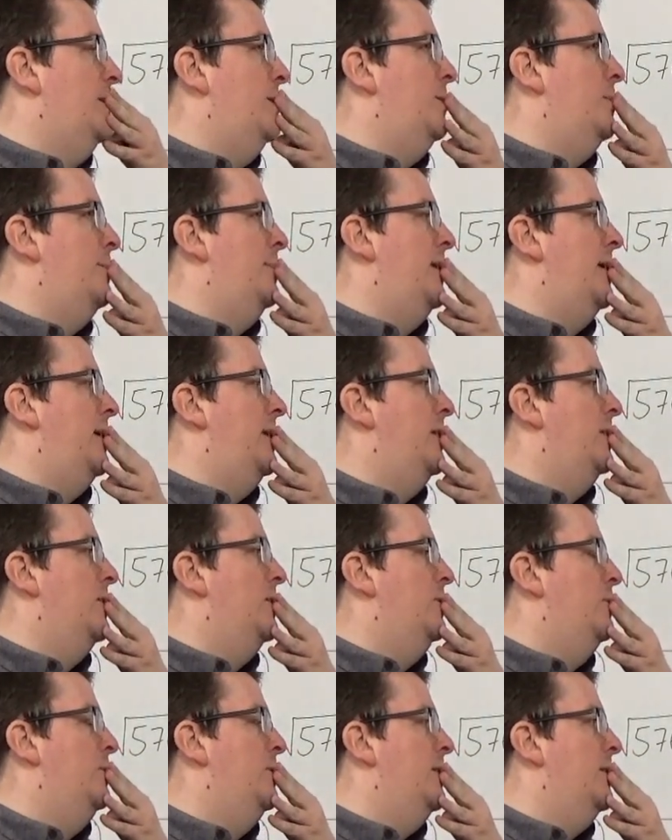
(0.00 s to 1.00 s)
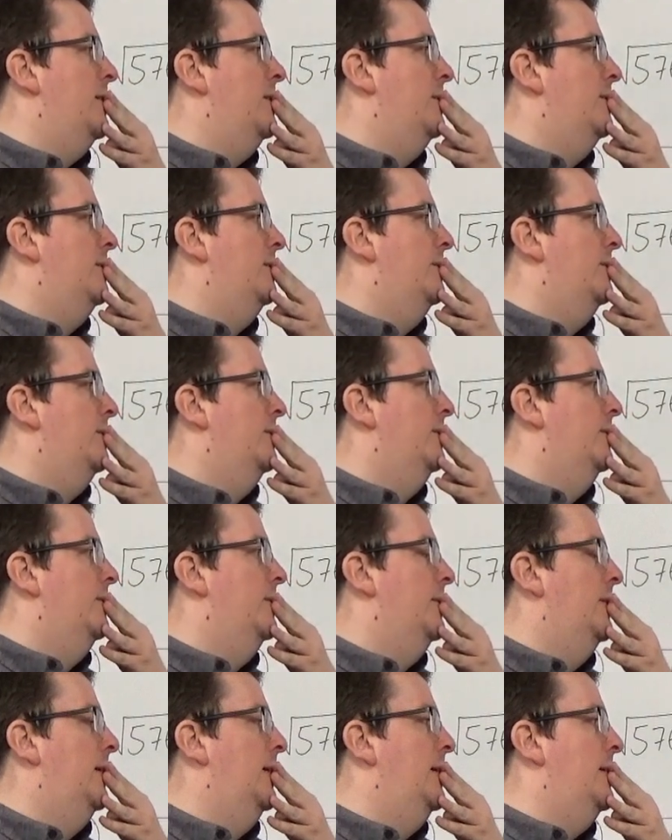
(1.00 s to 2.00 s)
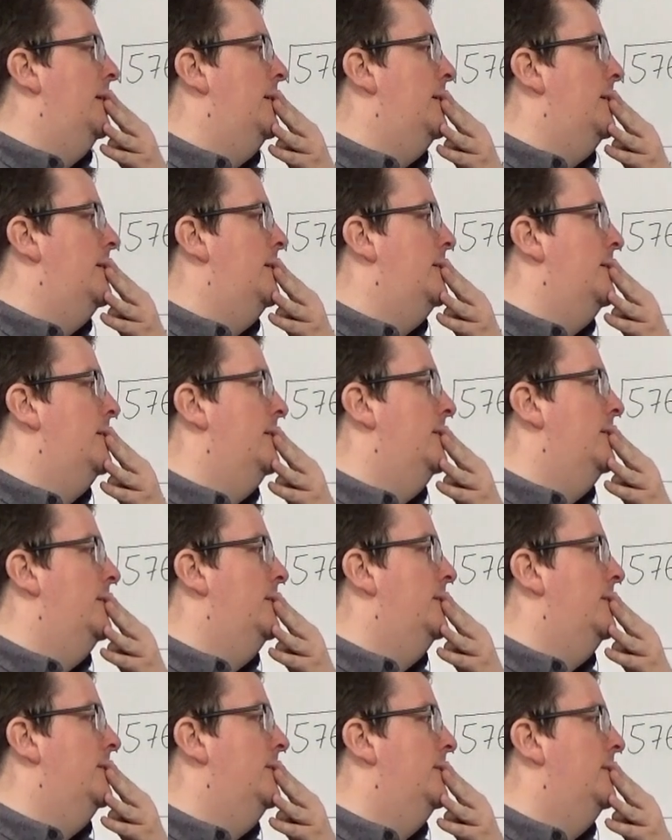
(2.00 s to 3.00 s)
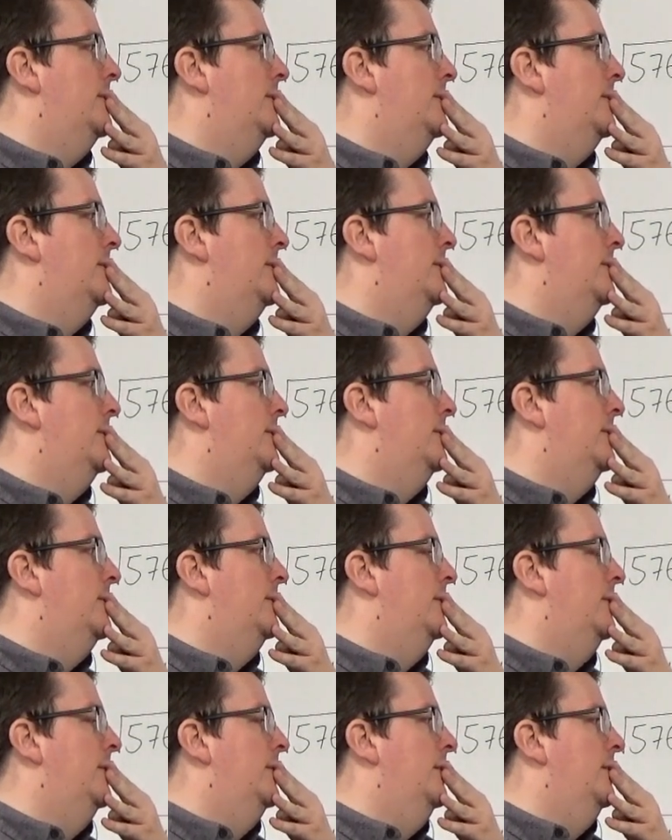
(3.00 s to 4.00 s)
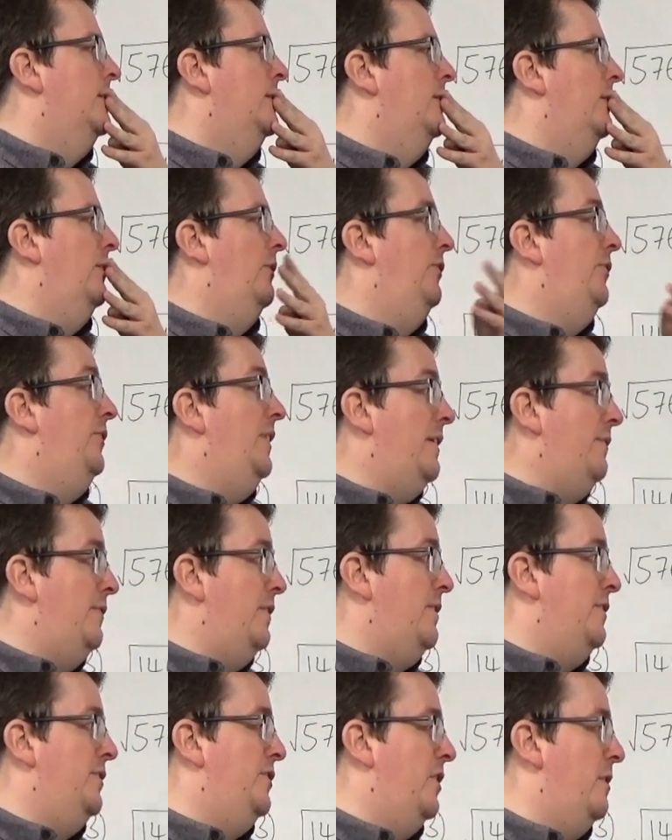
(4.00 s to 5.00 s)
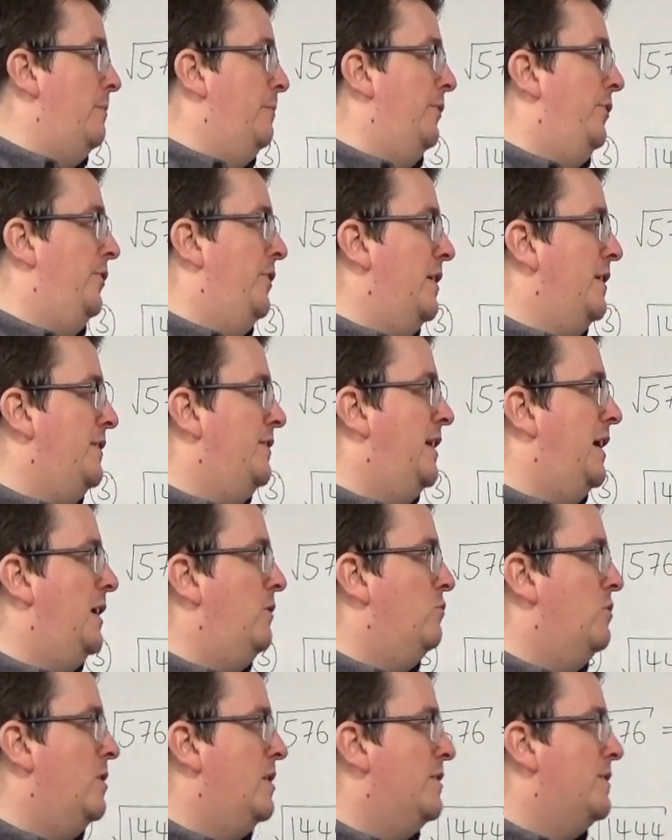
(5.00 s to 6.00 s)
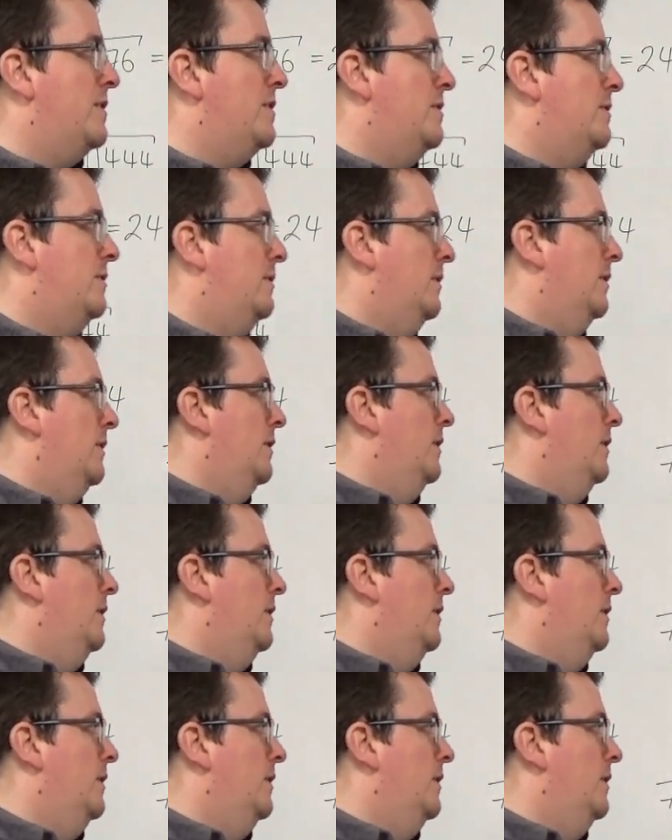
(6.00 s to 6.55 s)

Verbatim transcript: wouldn't be any good, would it? Uh, 7 times 13, rather